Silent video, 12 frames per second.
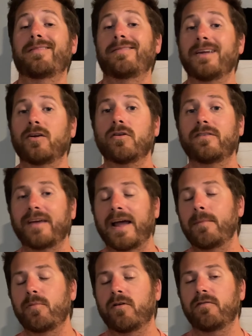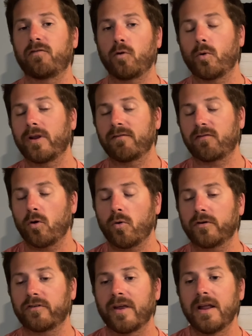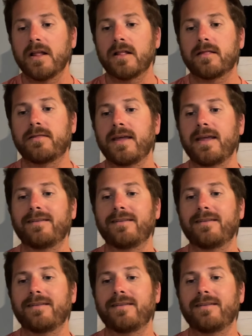thicker type of floating floors, they